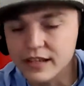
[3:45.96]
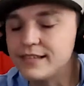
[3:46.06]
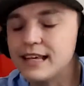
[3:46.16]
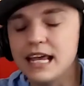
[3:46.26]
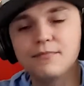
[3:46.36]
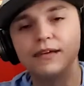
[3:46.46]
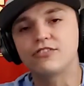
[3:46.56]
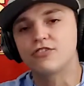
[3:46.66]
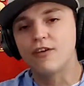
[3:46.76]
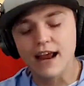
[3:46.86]
this scheme
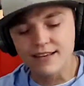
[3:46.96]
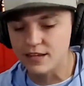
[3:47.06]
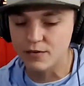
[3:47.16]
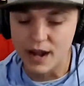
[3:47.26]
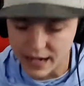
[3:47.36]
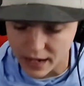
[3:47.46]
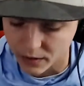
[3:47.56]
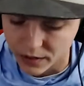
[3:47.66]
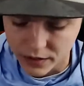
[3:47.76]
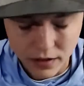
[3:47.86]
is crazy right
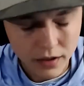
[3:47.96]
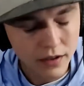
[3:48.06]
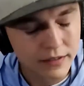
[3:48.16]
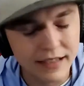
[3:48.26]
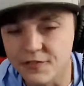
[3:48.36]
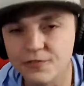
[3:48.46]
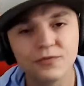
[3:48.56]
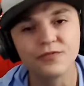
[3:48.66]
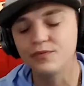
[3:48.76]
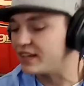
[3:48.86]
now. This
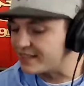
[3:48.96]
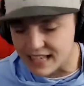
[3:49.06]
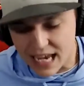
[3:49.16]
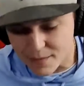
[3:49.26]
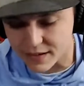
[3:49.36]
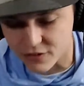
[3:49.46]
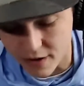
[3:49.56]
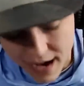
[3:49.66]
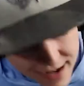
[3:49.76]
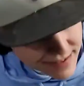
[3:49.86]
this scheme is
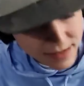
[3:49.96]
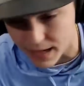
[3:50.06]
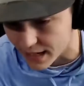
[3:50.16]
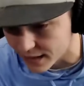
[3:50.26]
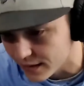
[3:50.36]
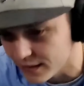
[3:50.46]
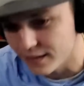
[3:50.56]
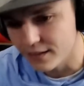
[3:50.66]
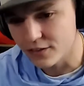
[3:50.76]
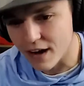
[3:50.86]
crazy, man.
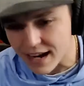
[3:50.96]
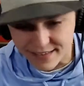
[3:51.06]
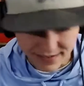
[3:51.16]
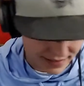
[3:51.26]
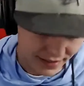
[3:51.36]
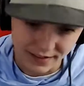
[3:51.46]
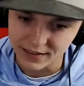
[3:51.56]
Crazy.